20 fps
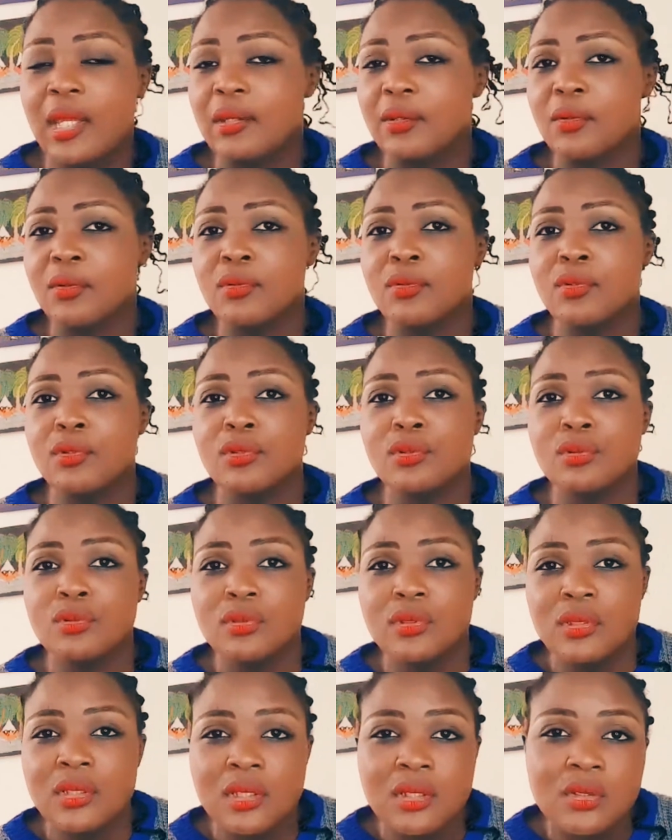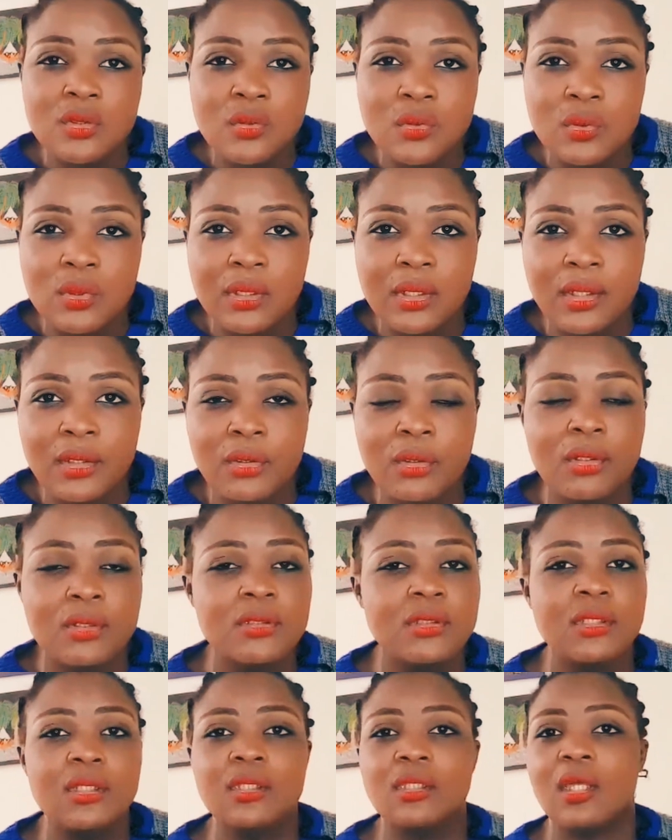I don't know, use this to clean your
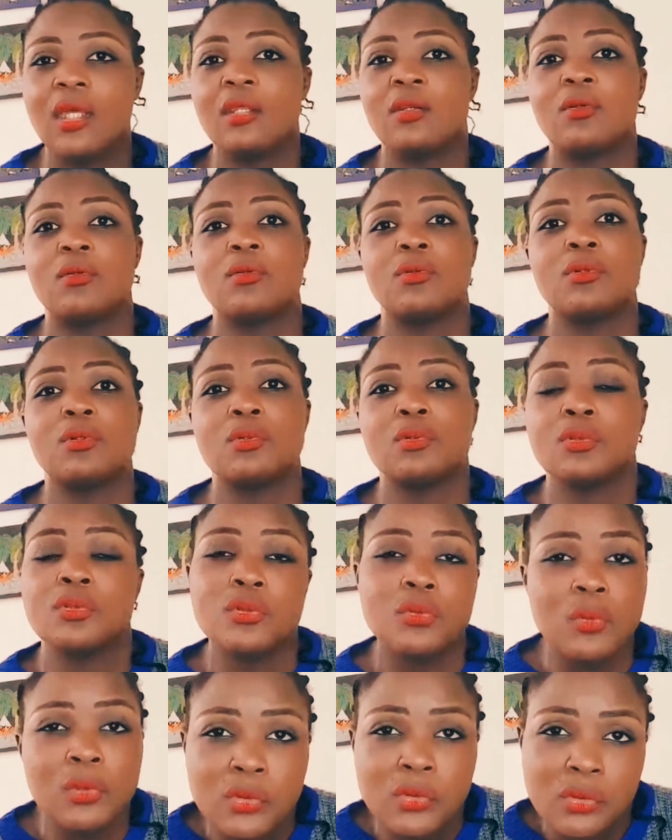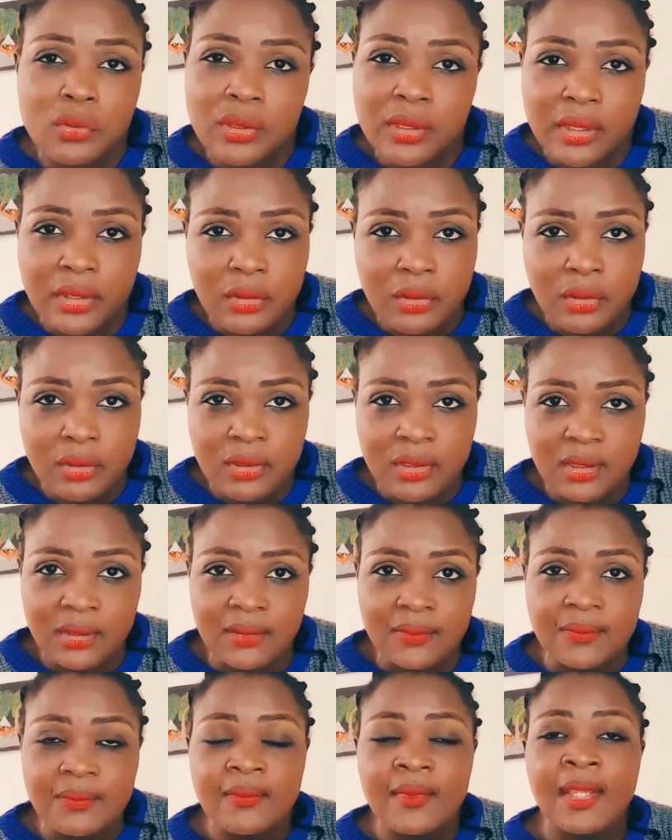teeth. I don't know, use what to clean your teeth.
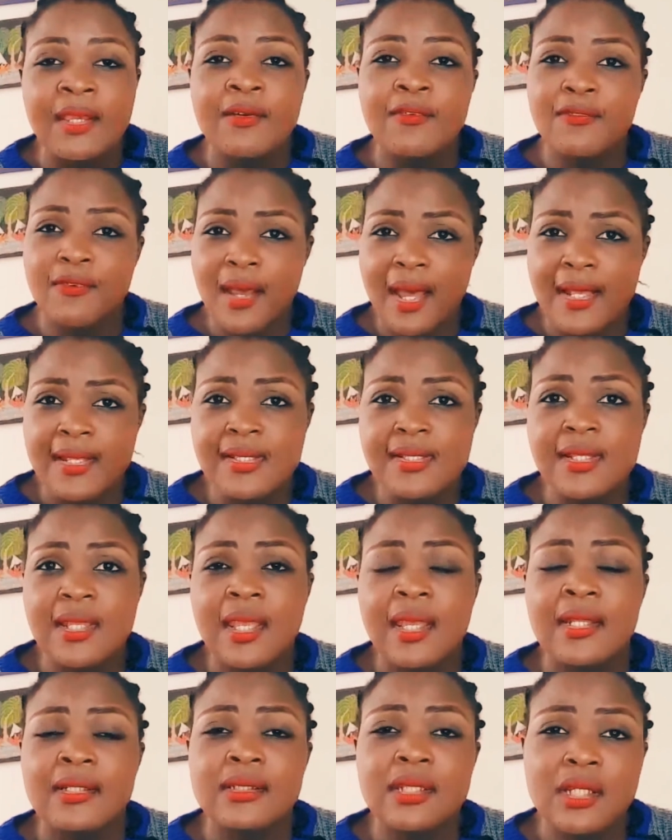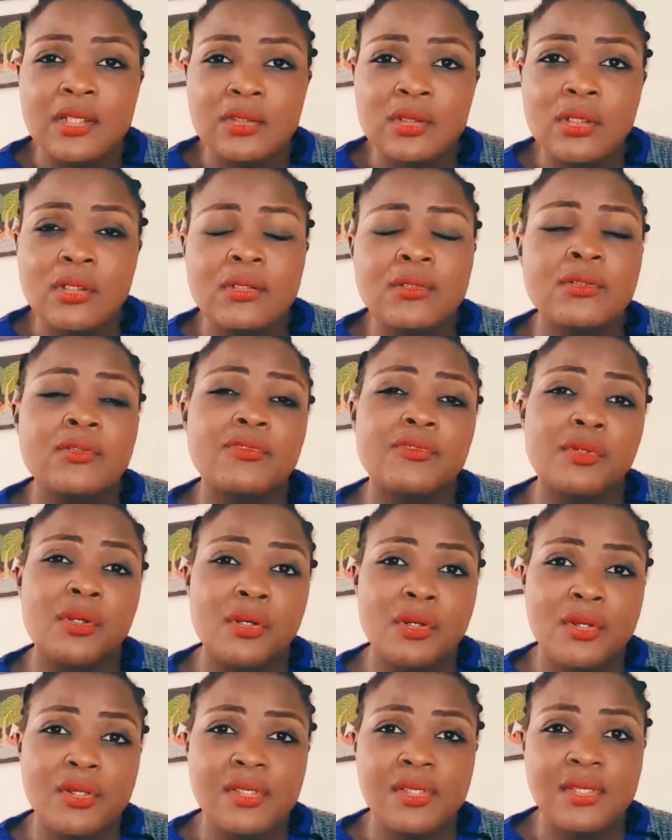First, dental
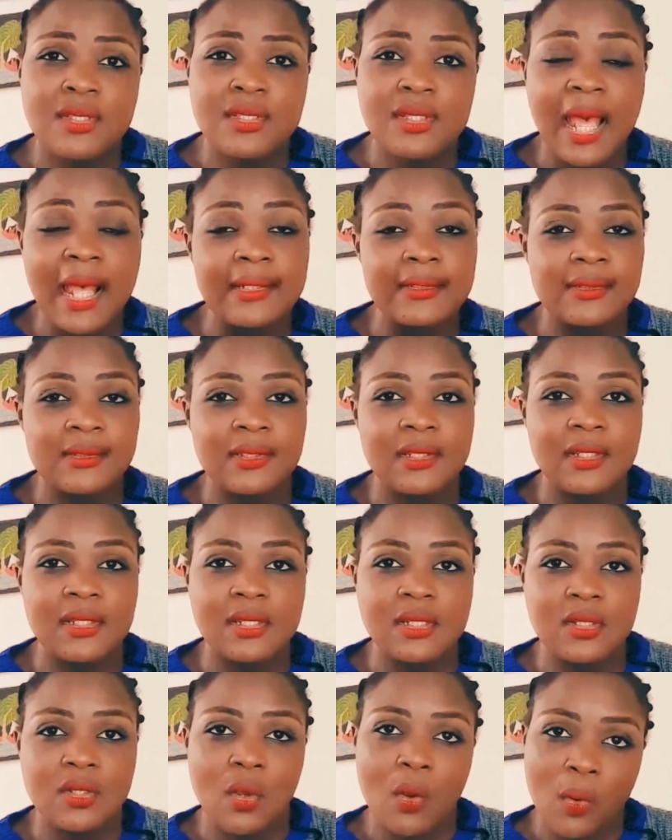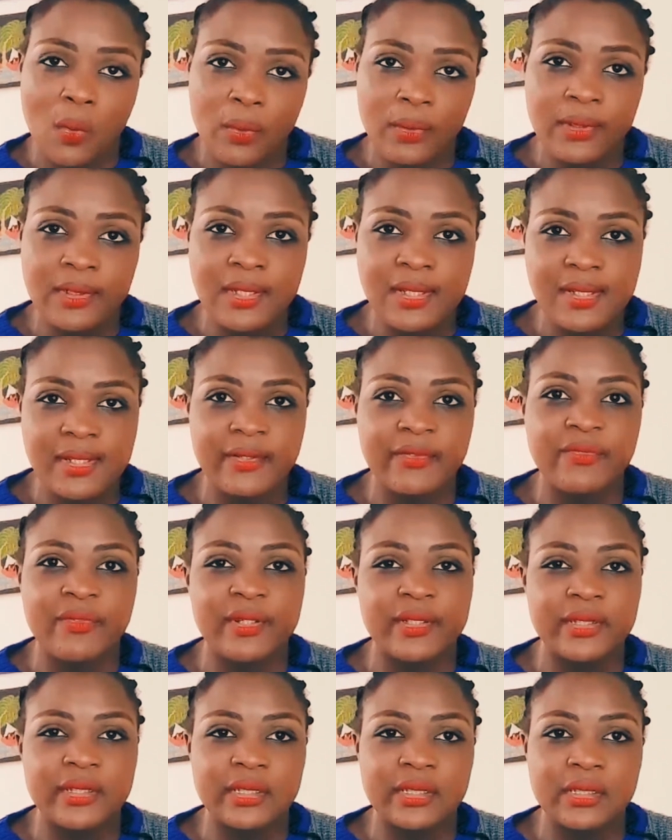fluorosis has its own
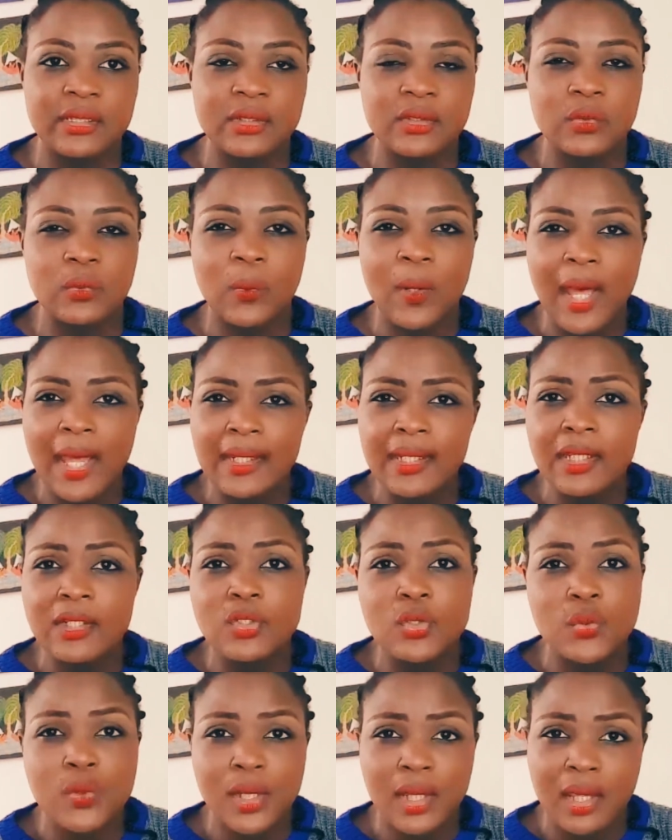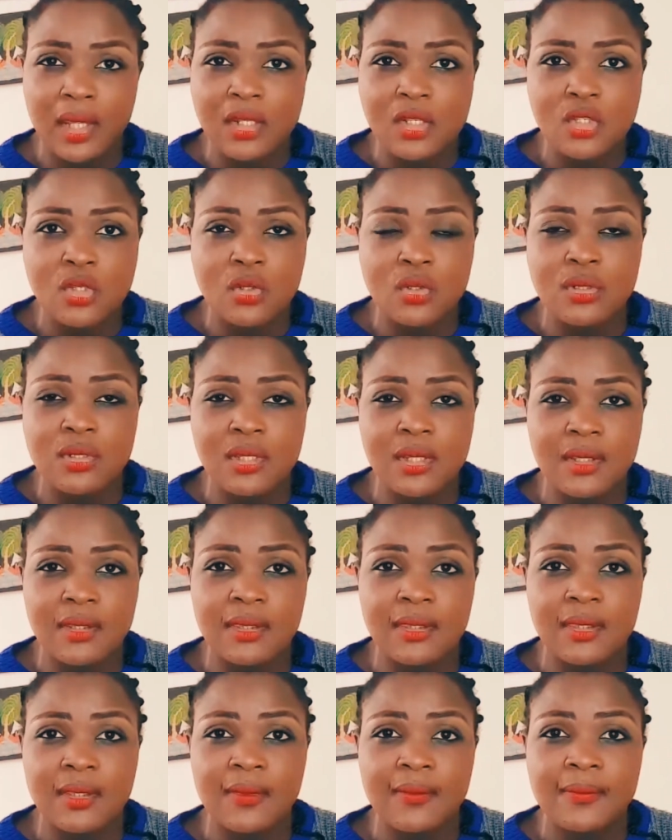disadvantages. One, it weakens your
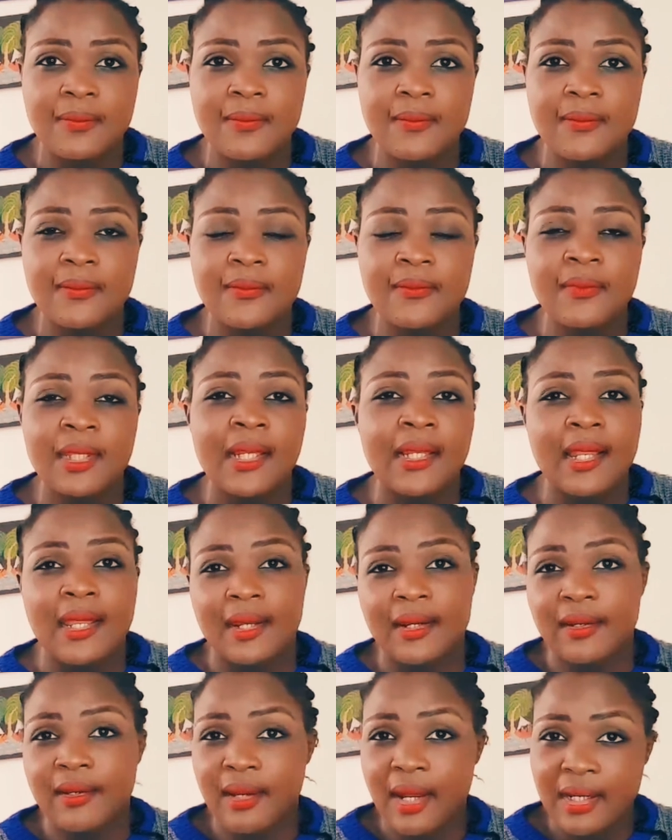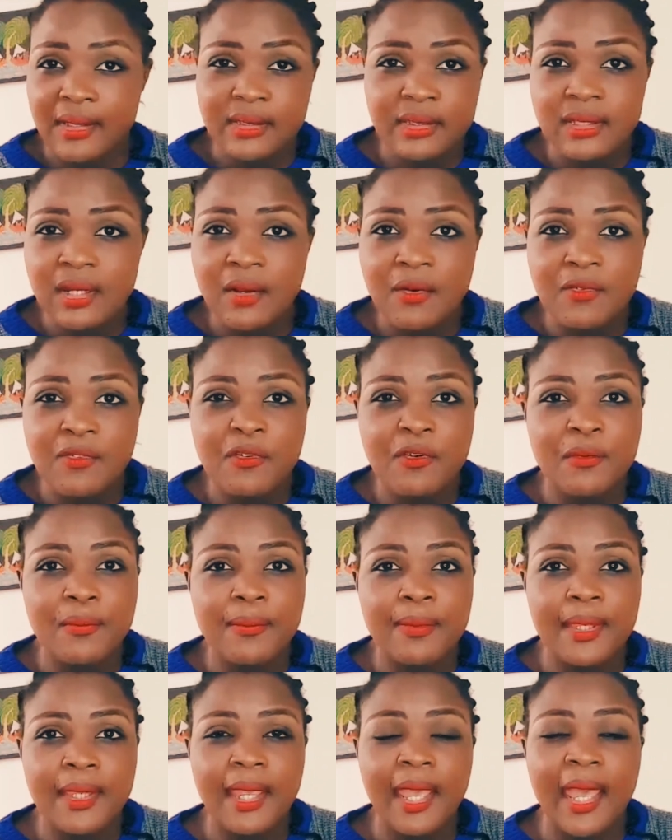teeth. Like right now for
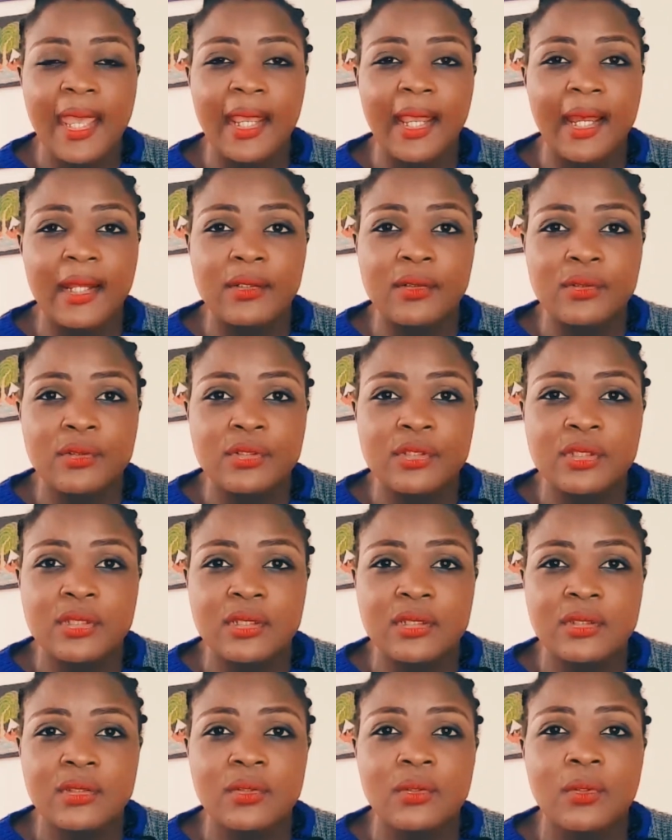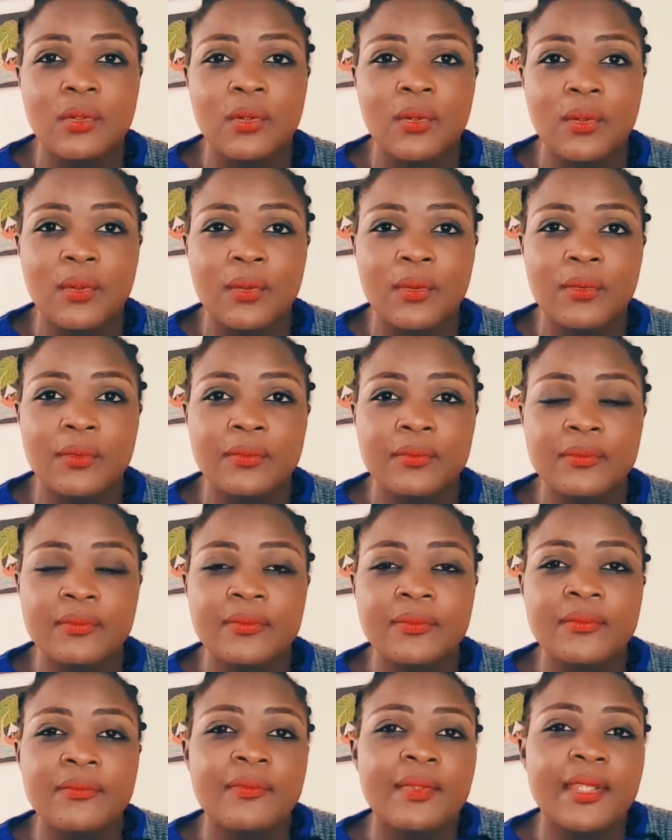me, I cannot just go
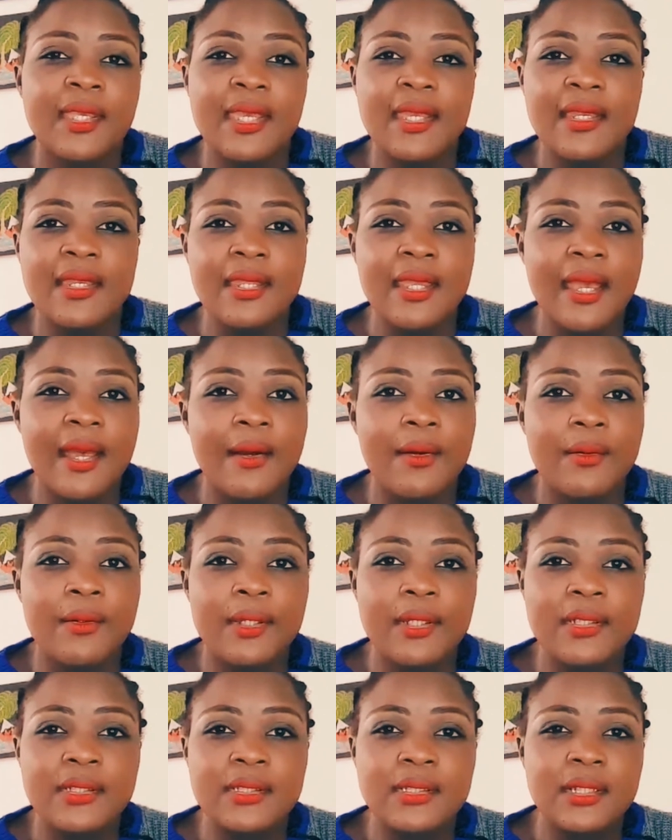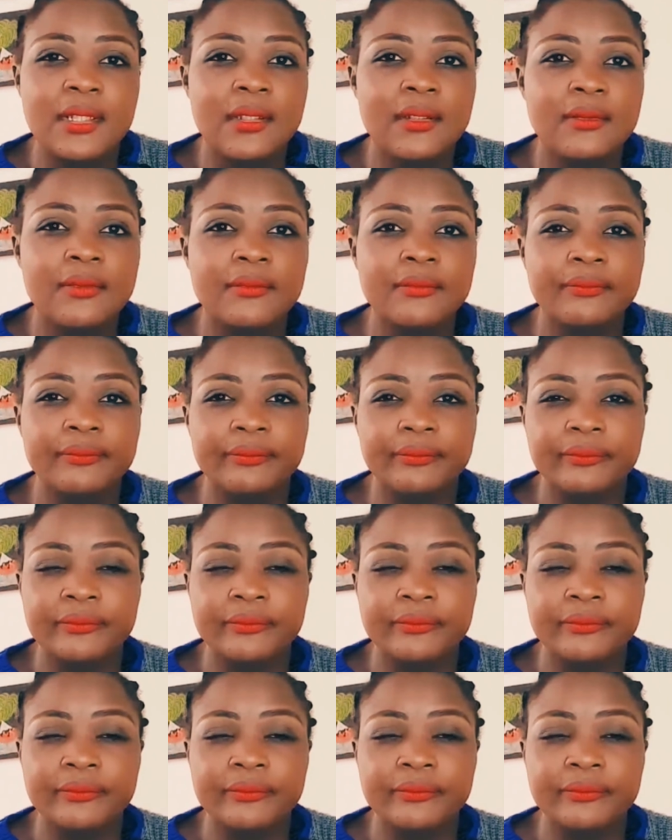anyhow eating